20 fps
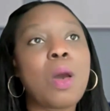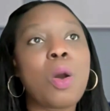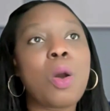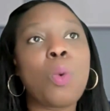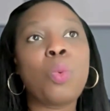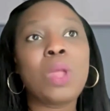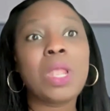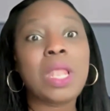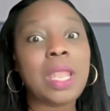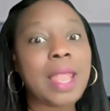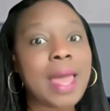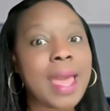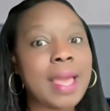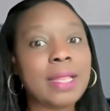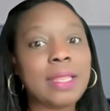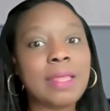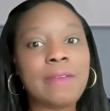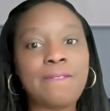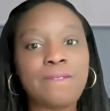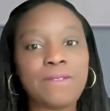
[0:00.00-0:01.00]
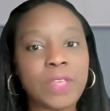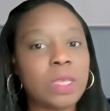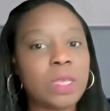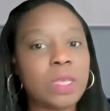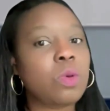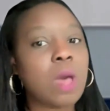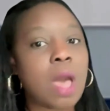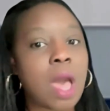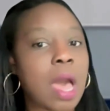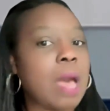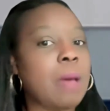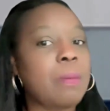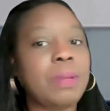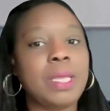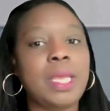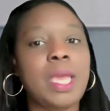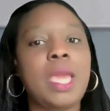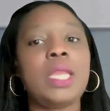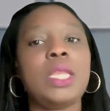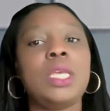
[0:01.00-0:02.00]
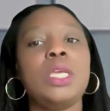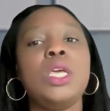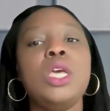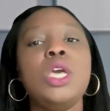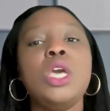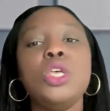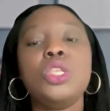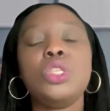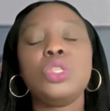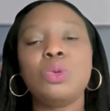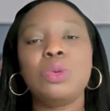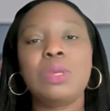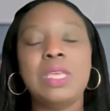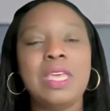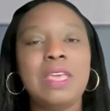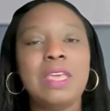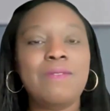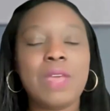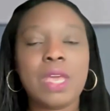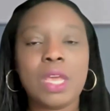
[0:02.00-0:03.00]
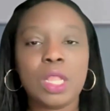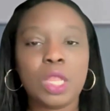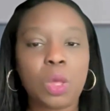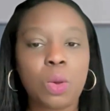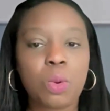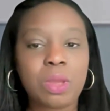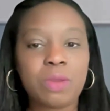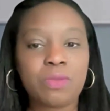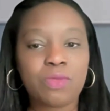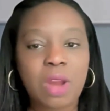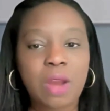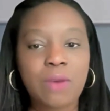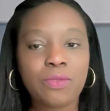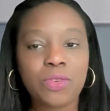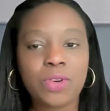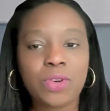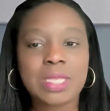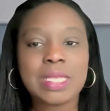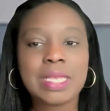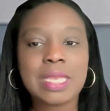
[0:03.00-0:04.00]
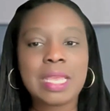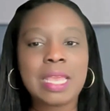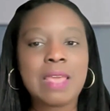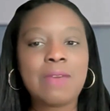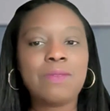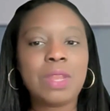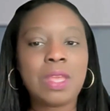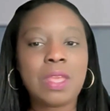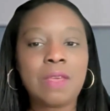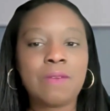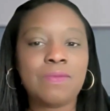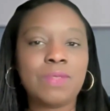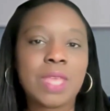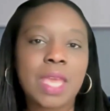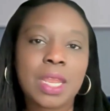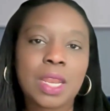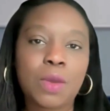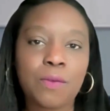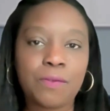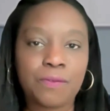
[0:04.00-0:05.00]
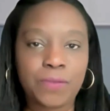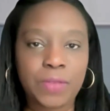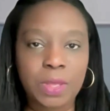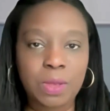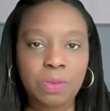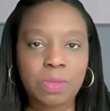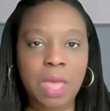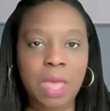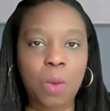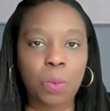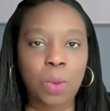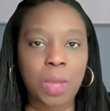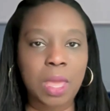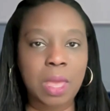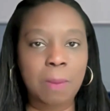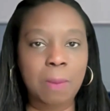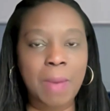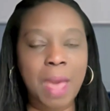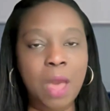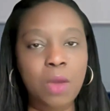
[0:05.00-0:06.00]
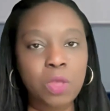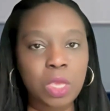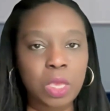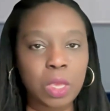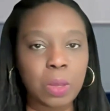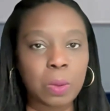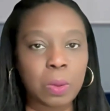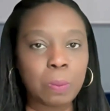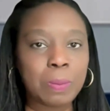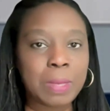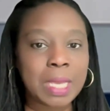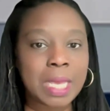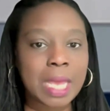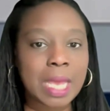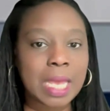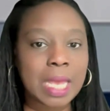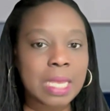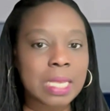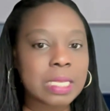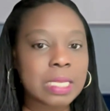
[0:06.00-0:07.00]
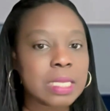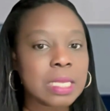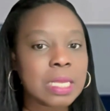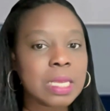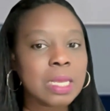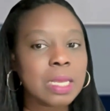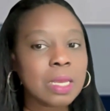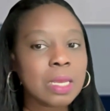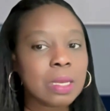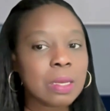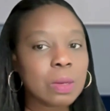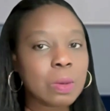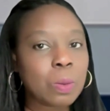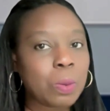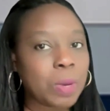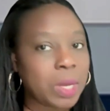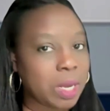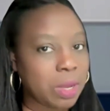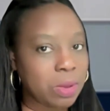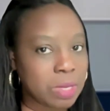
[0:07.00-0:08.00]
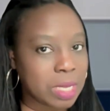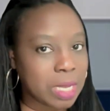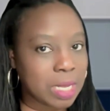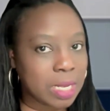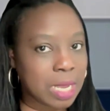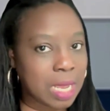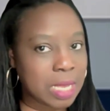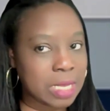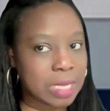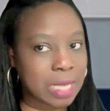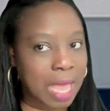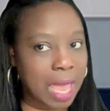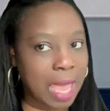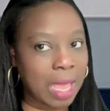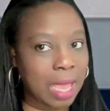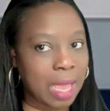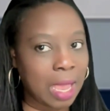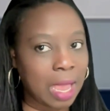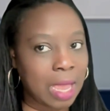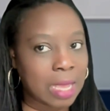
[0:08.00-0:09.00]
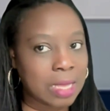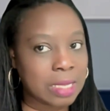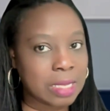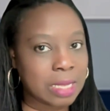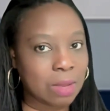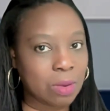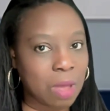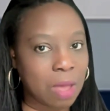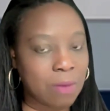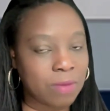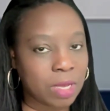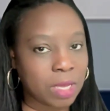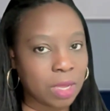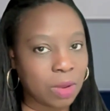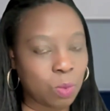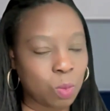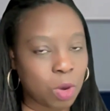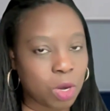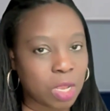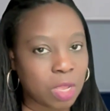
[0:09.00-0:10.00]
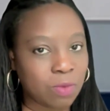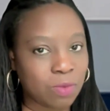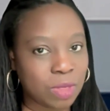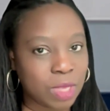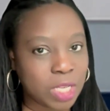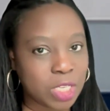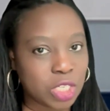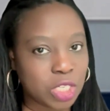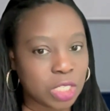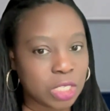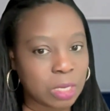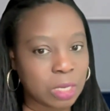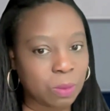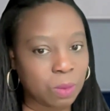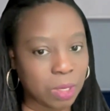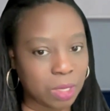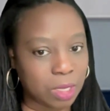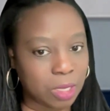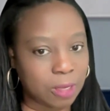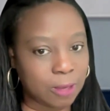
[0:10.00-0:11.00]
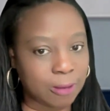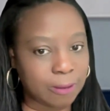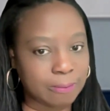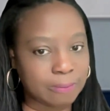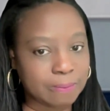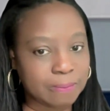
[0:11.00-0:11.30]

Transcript: will likely feel obligated to give a glowing reference, even if they don't feel that way about you, because what else can they say and still have a good working relationship with you?